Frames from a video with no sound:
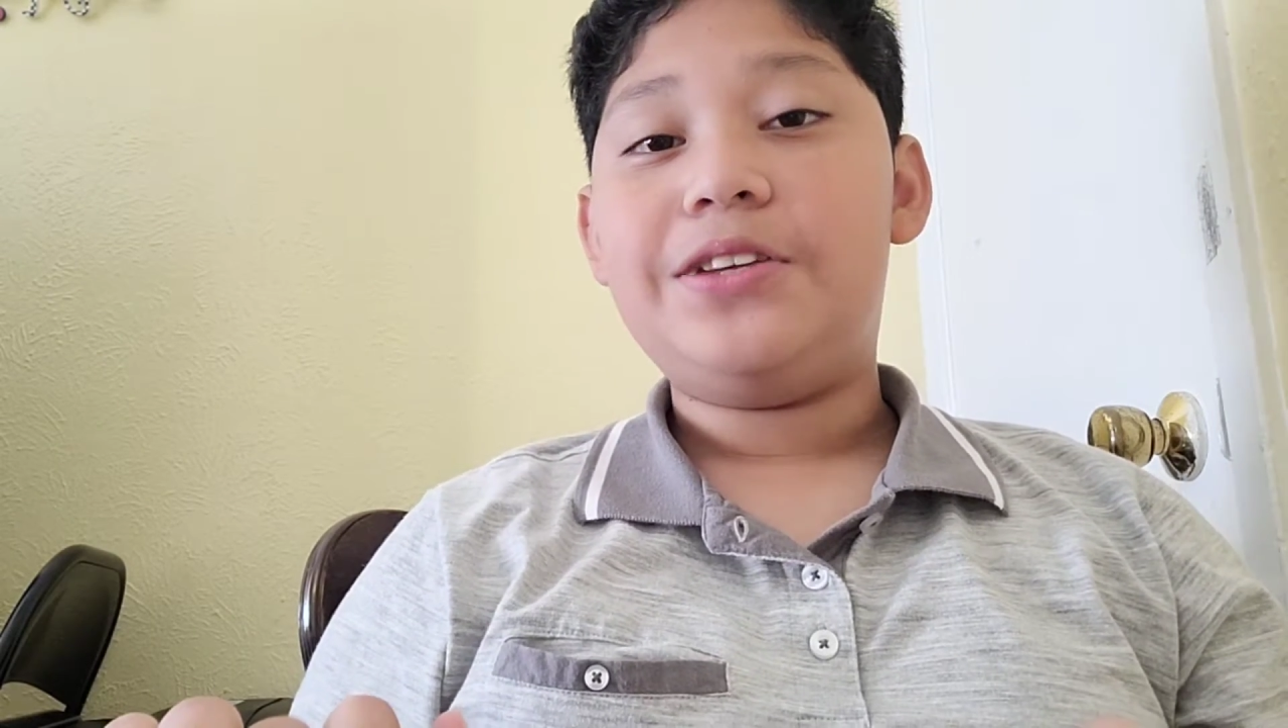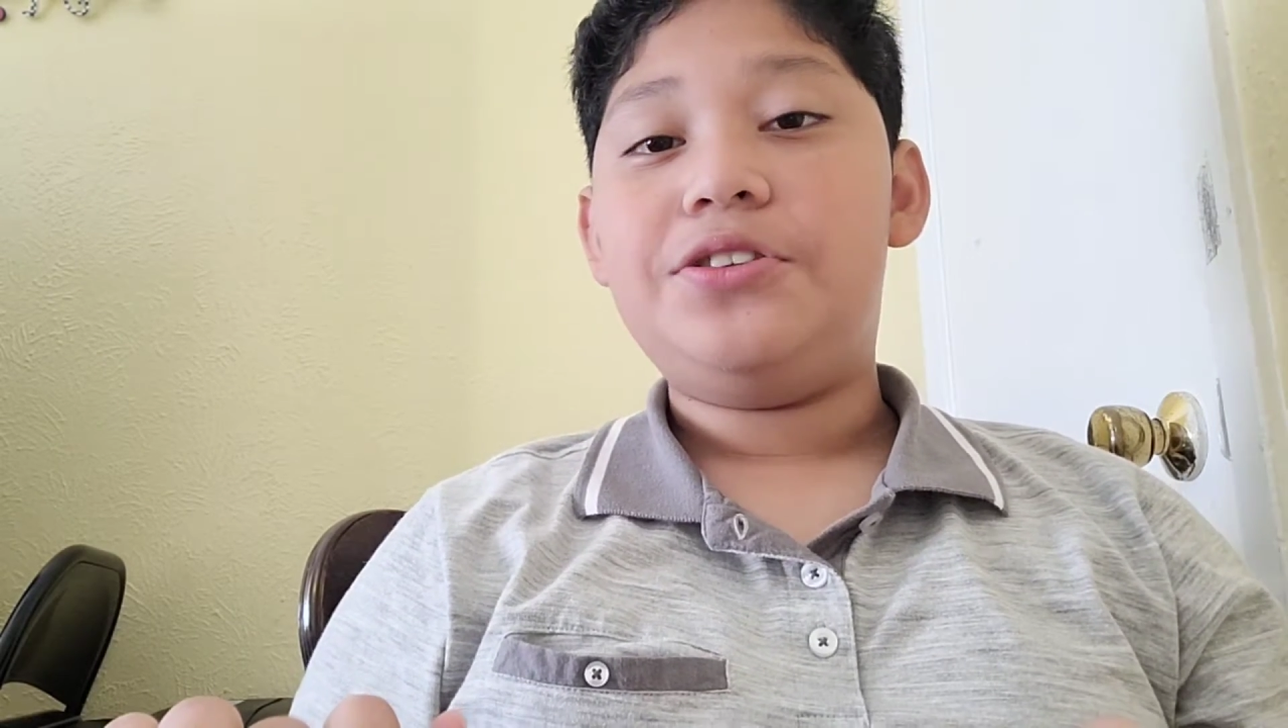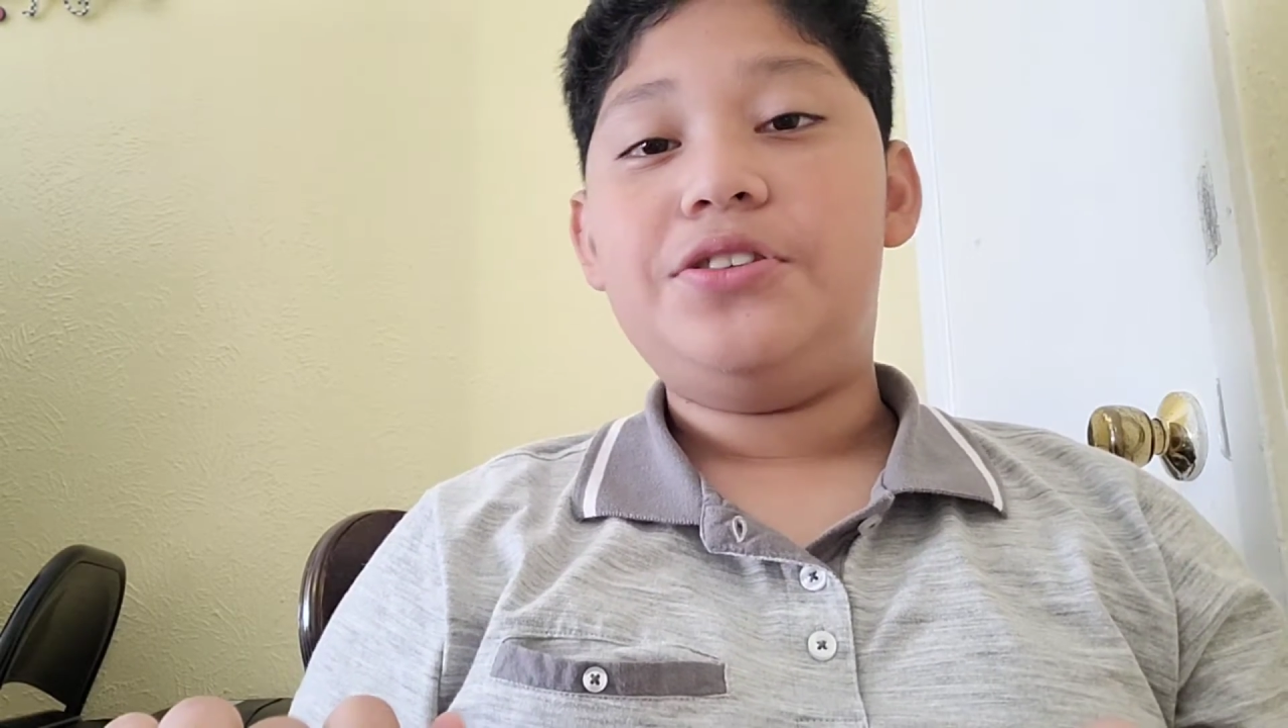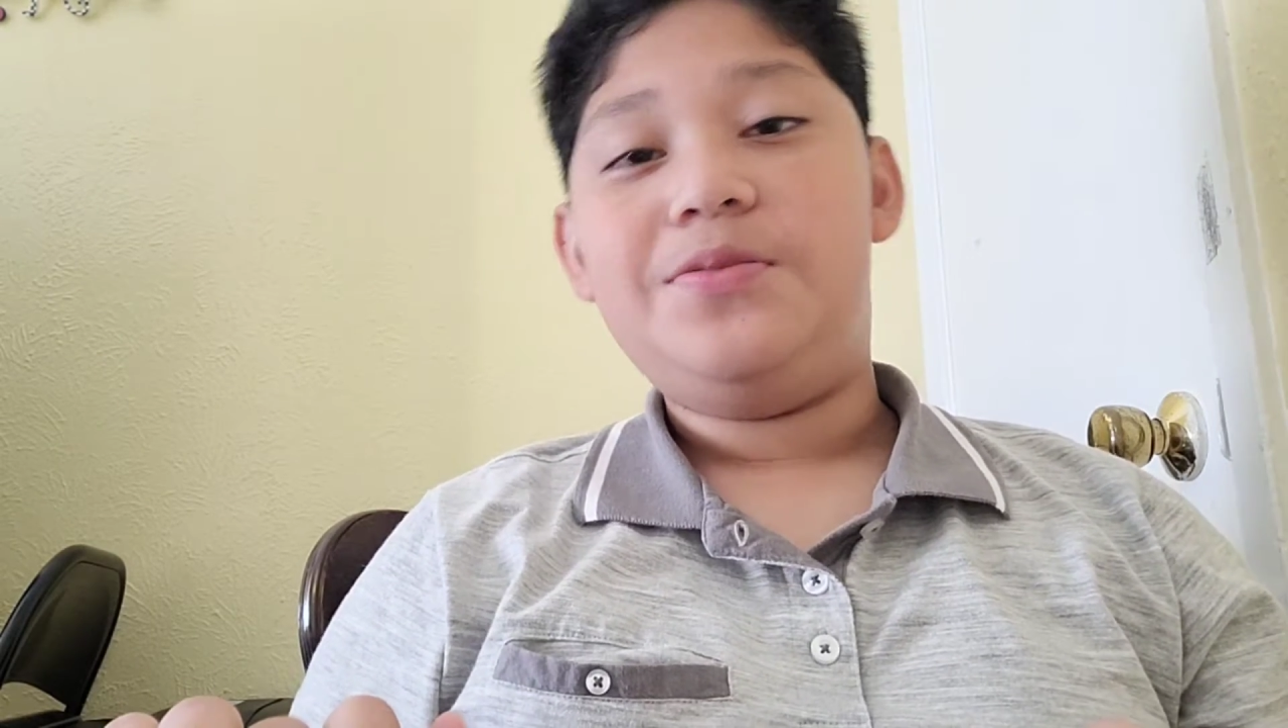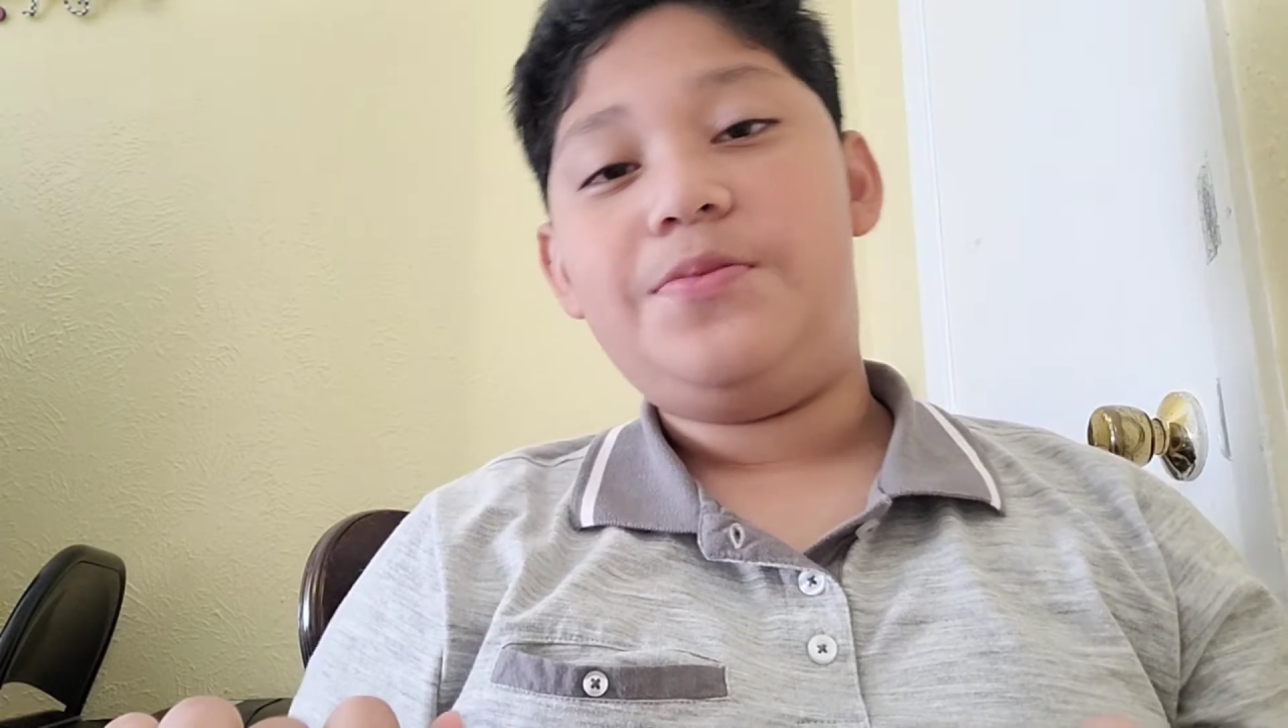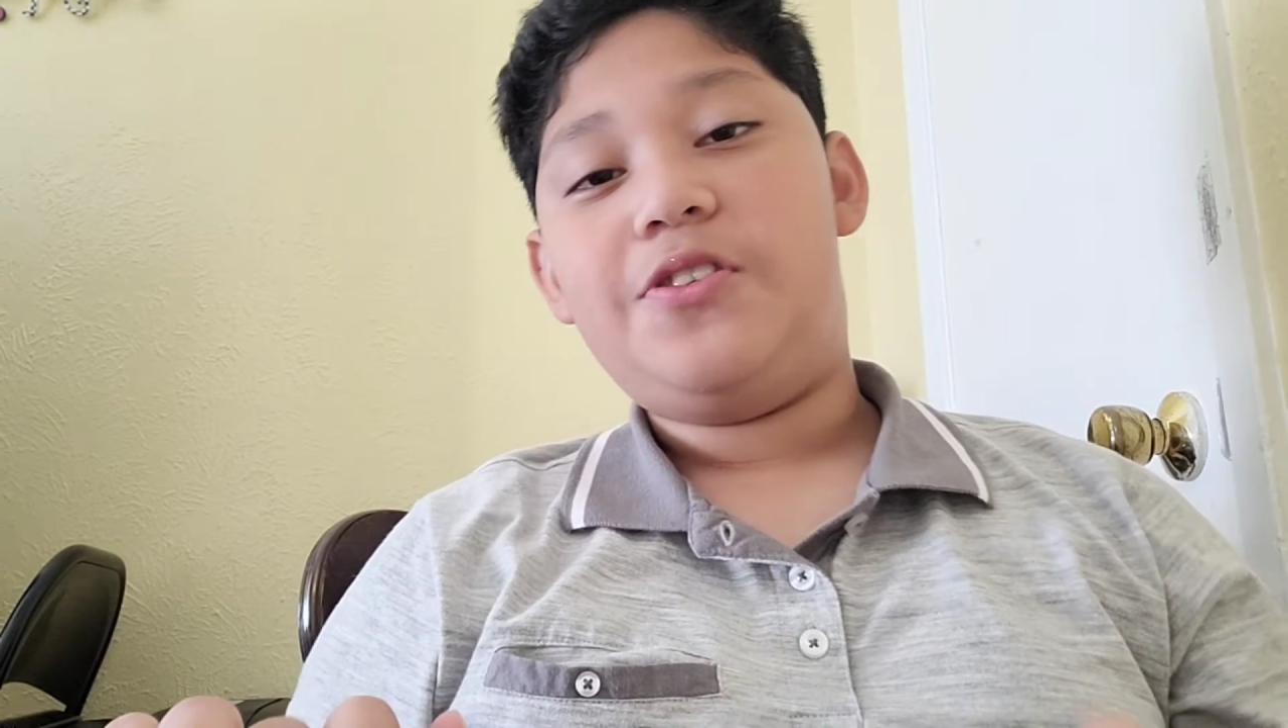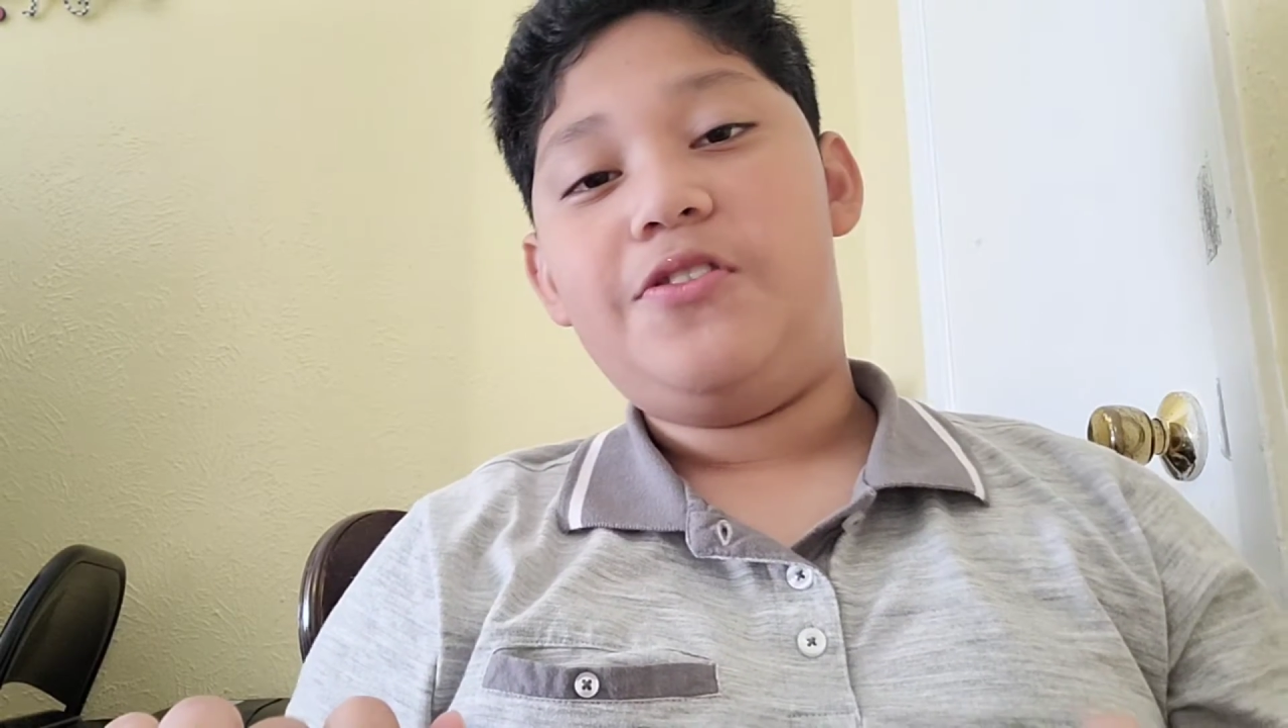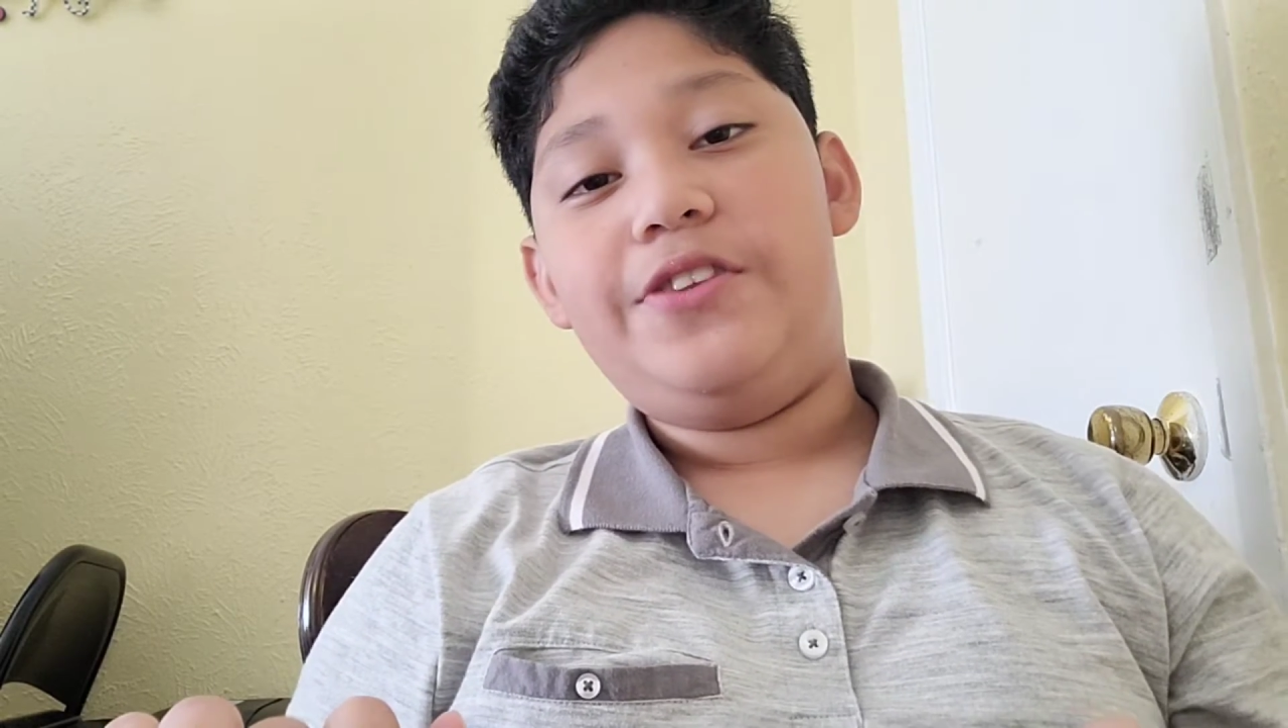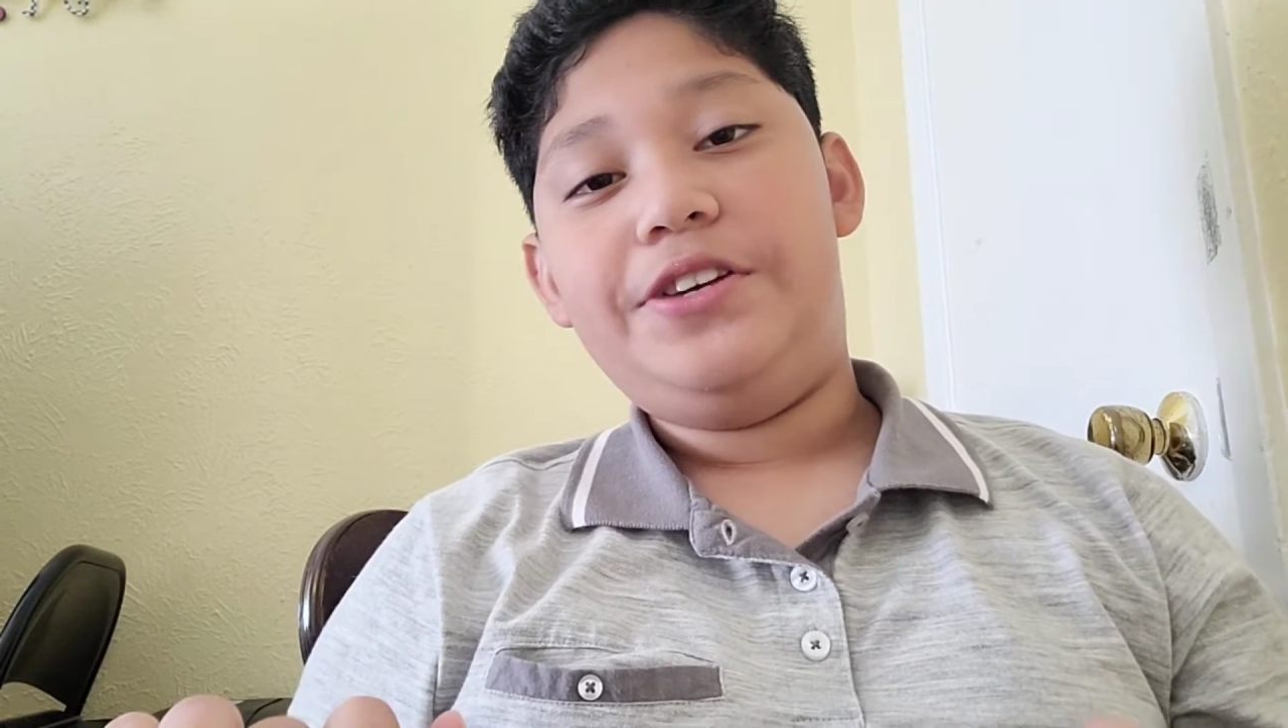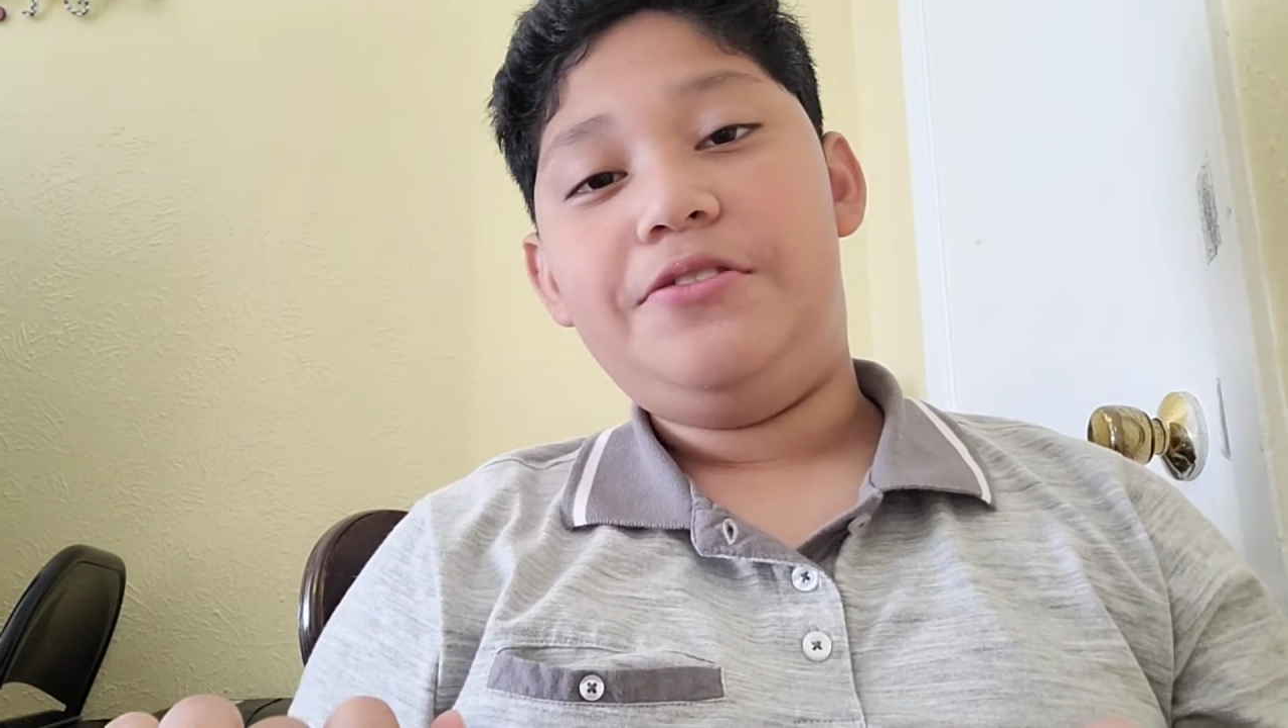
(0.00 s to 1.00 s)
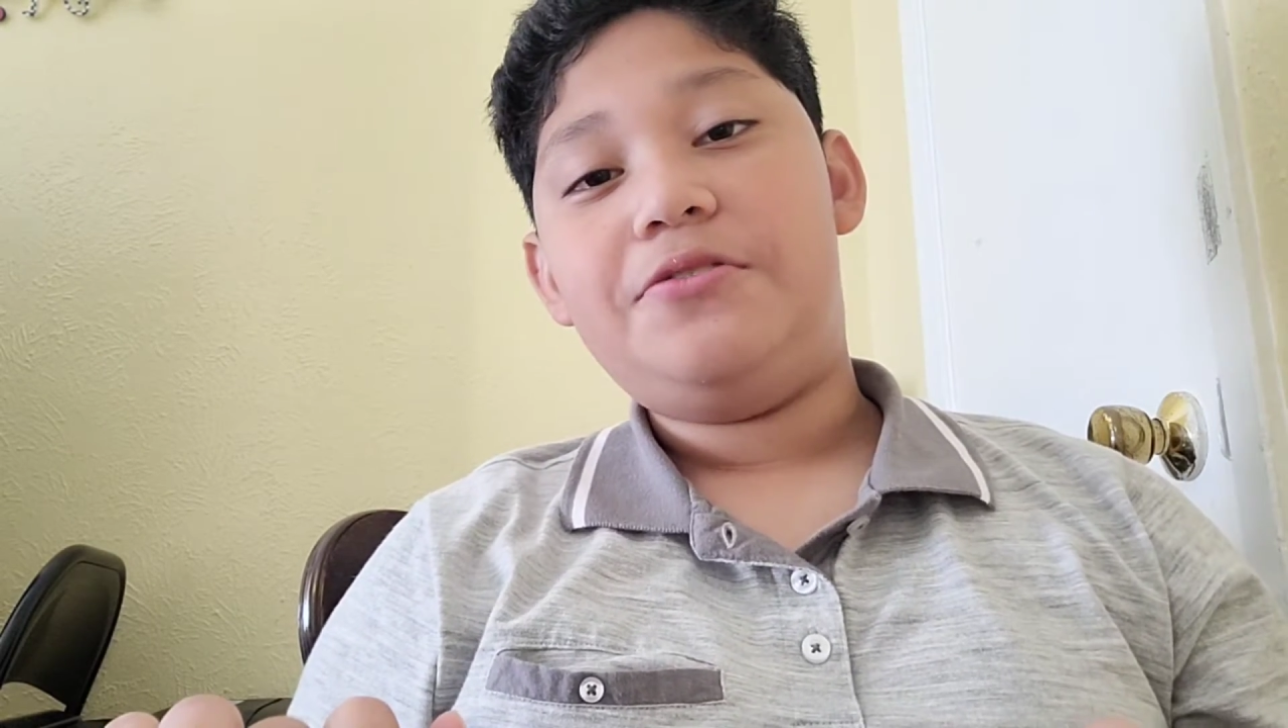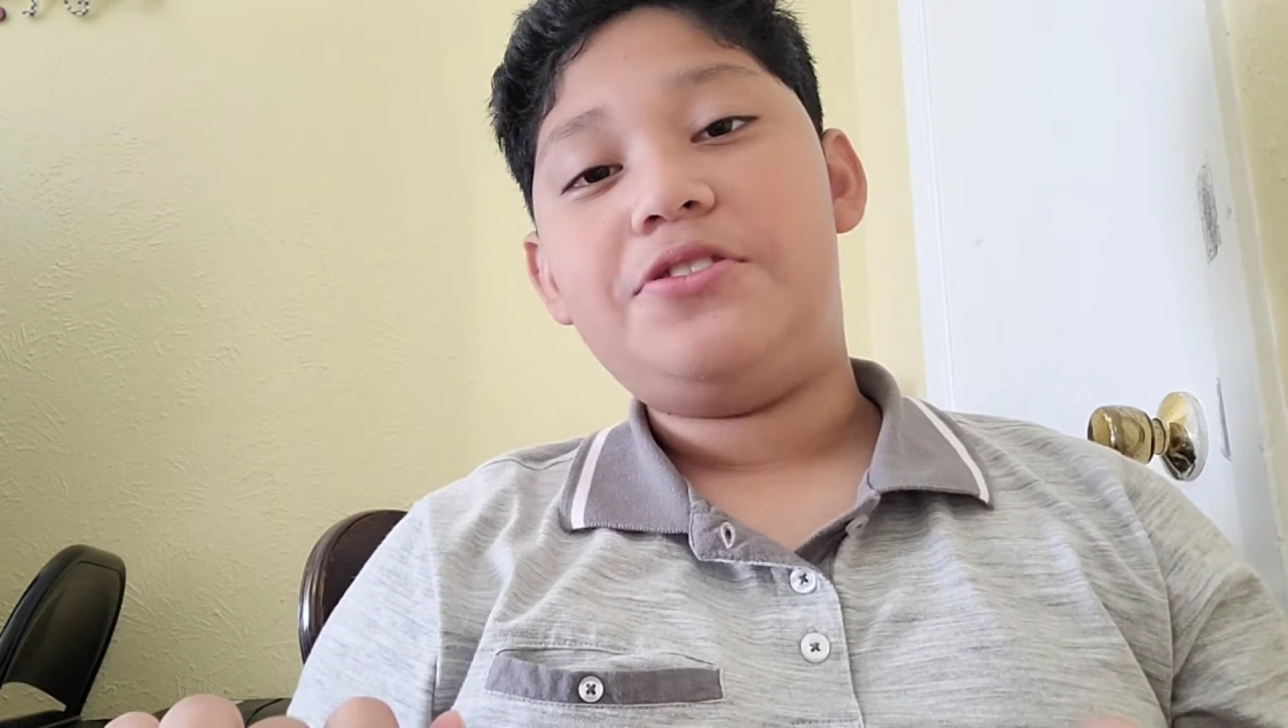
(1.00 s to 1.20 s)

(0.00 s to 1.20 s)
YouTube career.